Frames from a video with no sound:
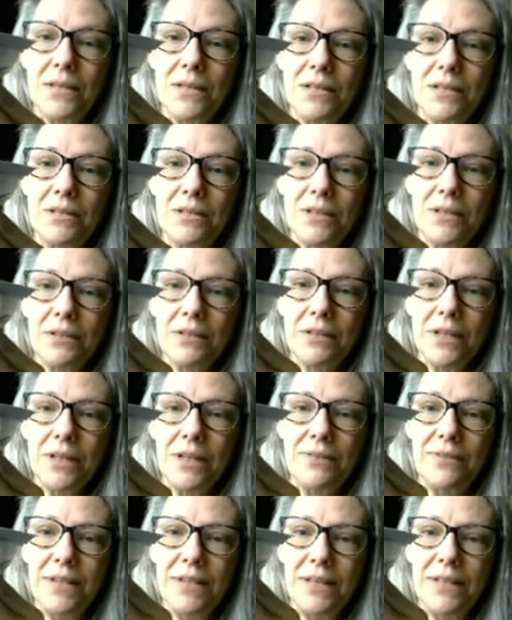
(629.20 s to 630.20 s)
Got her kind
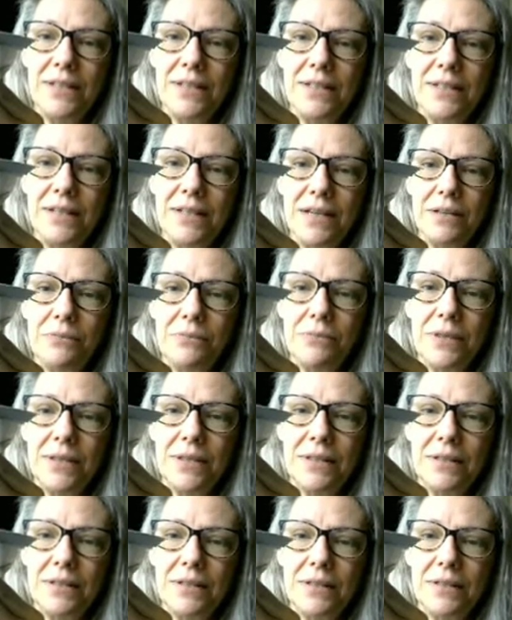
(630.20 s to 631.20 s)
of head down with
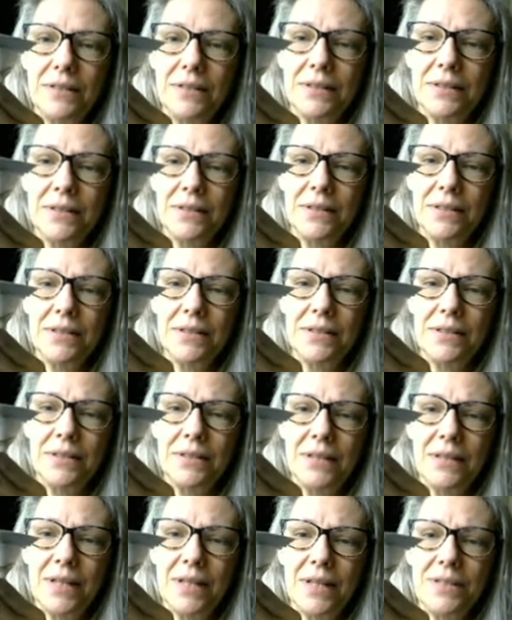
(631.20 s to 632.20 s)
a.
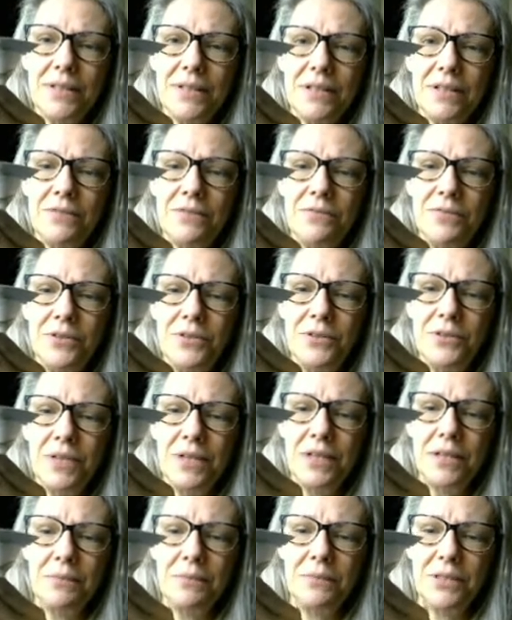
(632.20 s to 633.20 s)
That's a confusing
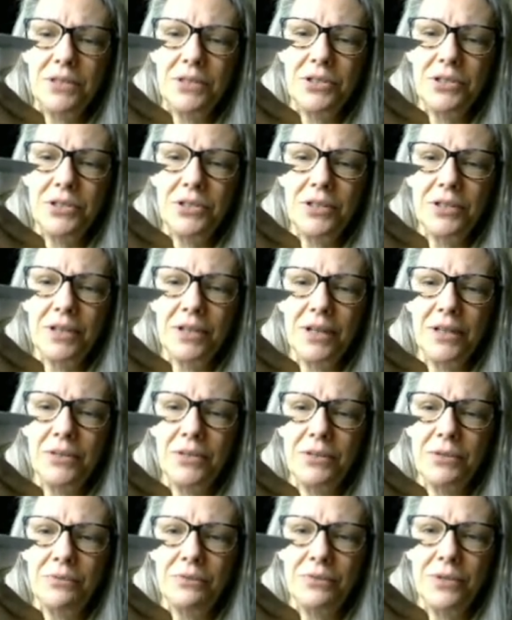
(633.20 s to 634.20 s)
image. I
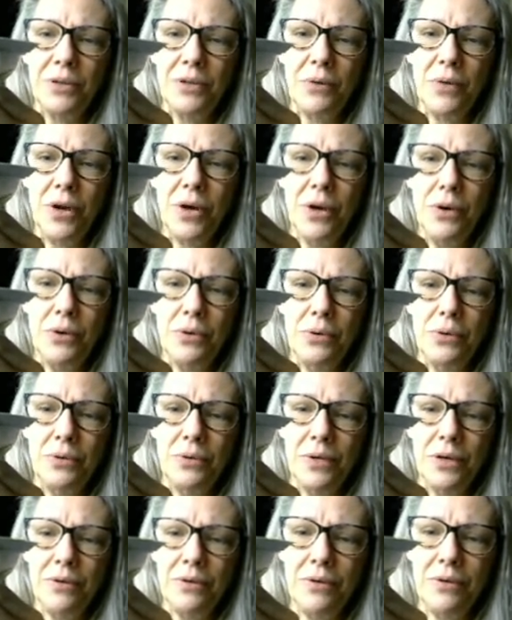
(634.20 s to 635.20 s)
don't know. Oh,
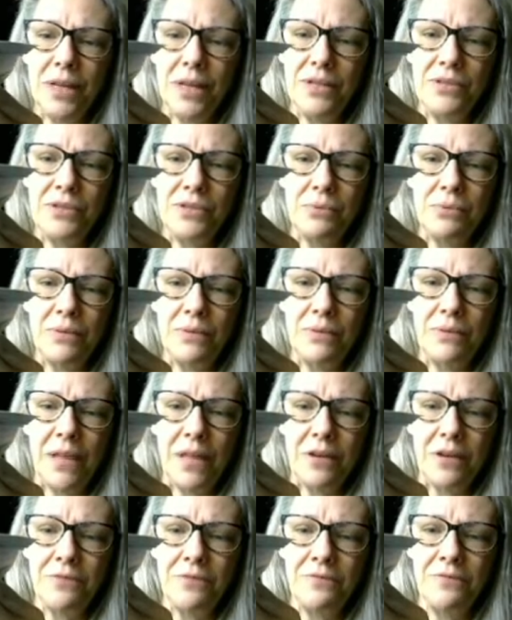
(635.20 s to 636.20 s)
okay. So we've
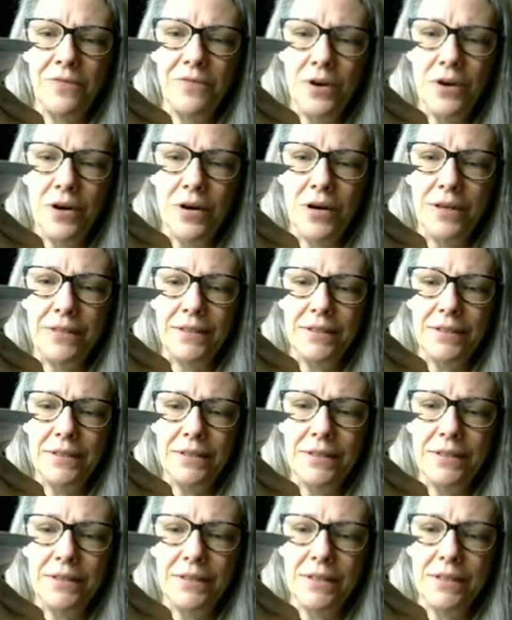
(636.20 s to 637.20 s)
like a fawn.
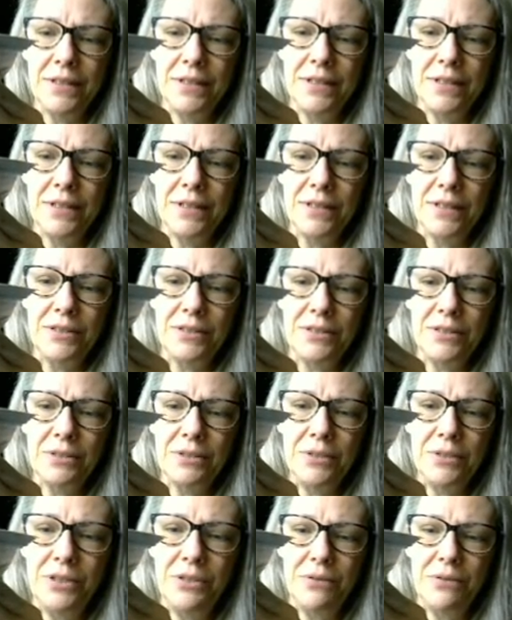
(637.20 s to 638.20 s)
So
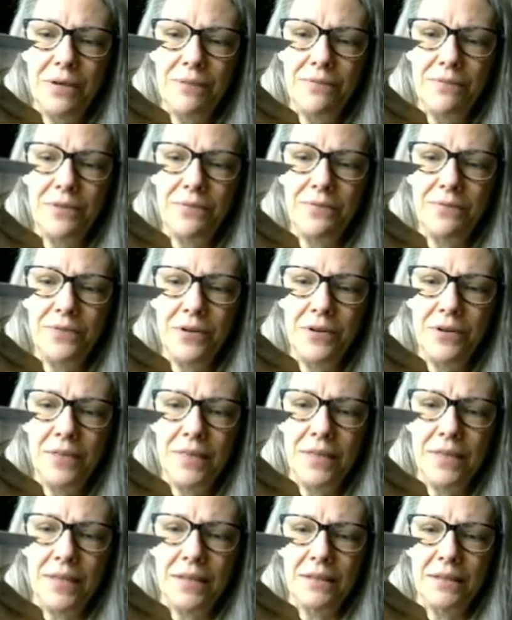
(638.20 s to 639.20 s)
we do have the fawn
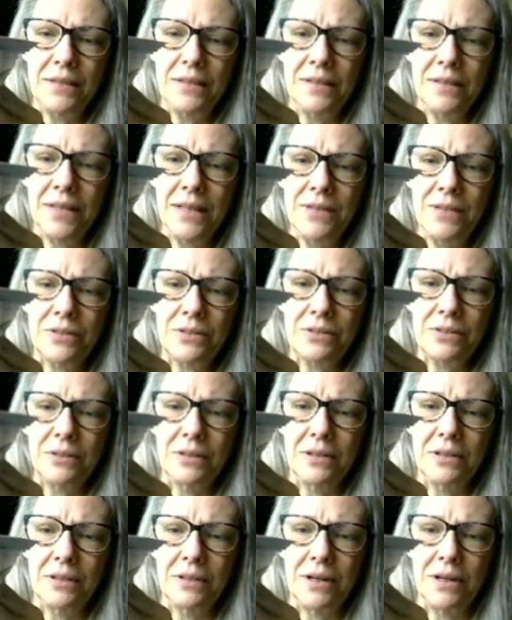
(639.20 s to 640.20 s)
thing. The legs are a
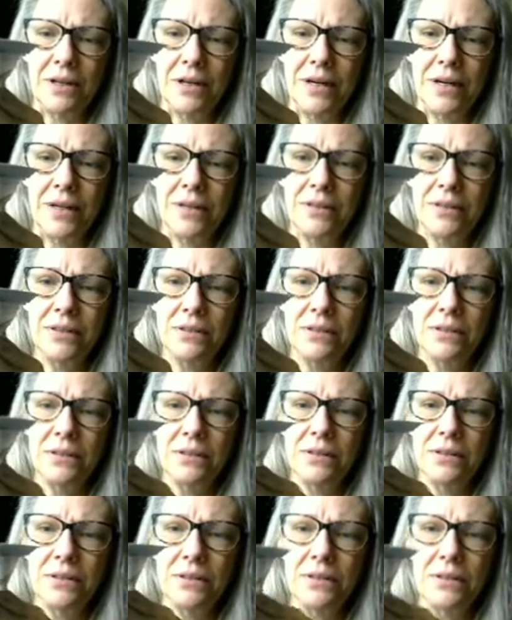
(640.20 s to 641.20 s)
little odd.
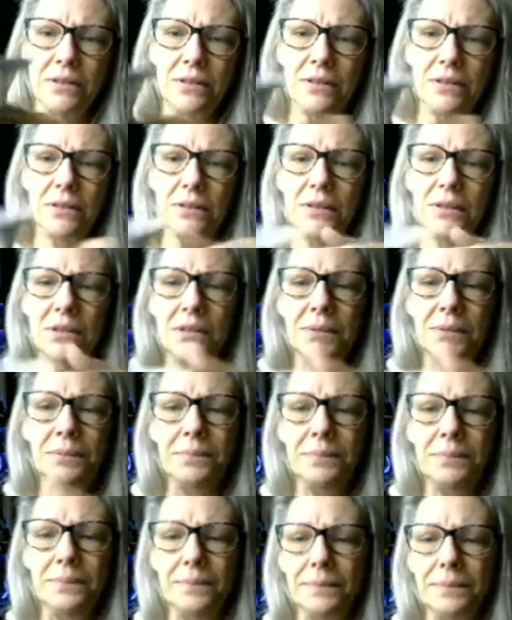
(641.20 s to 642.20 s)

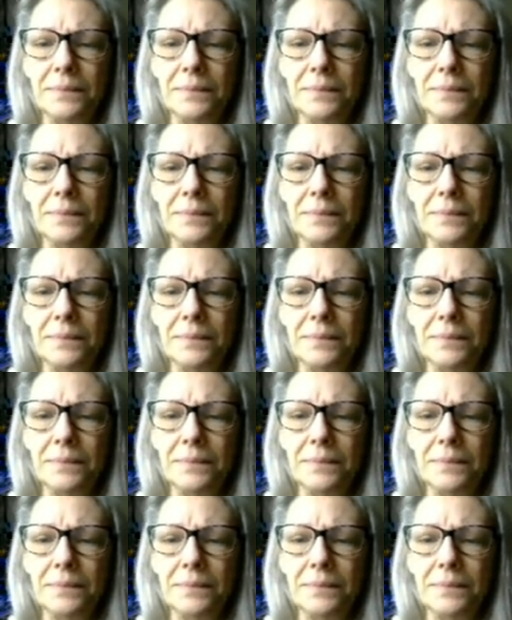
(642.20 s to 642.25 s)
Hmm.